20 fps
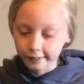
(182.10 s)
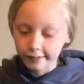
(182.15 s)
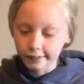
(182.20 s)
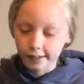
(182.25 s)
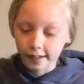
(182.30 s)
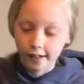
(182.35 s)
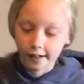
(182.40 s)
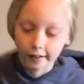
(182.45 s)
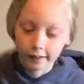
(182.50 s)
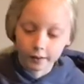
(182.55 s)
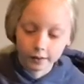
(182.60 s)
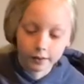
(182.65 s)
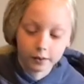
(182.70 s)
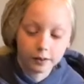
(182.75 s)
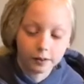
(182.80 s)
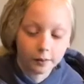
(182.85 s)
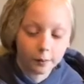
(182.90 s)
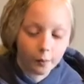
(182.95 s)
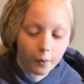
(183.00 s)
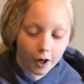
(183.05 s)
and
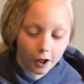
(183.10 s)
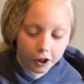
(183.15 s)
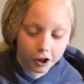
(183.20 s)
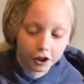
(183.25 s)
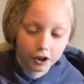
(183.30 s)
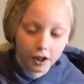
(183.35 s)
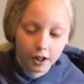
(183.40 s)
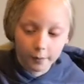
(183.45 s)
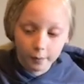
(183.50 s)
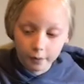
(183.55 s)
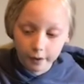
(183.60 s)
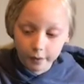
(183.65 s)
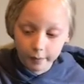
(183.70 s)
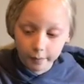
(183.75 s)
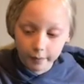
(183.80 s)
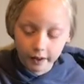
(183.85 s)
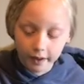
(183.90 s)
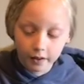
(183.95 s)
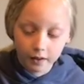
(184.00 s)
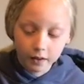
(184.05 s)
some washi tape with
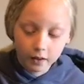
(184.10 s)
me,